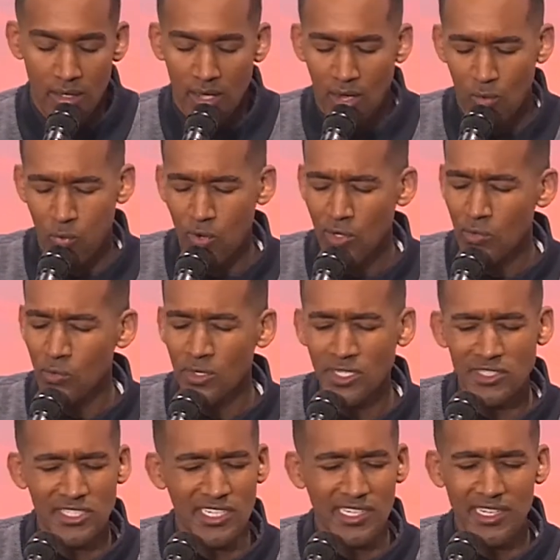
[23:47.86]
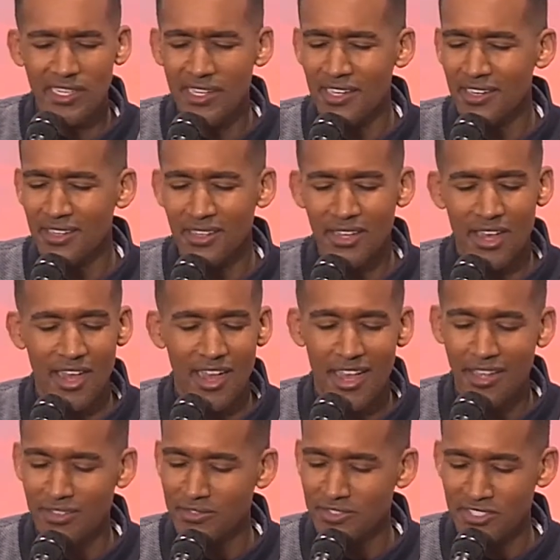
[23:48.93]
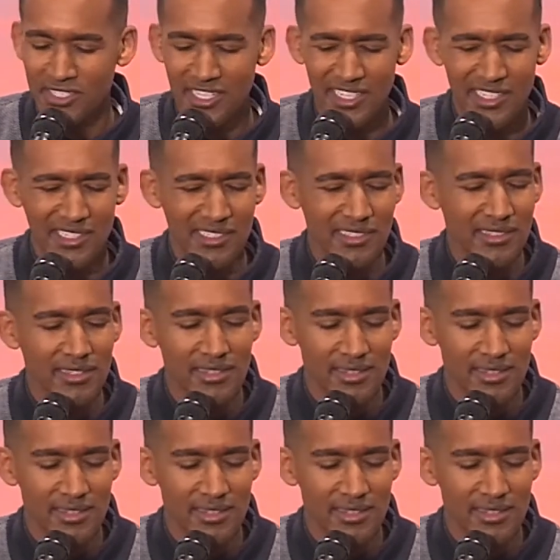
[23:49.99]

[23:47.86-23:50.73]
A one-way ticket and a heart of steel.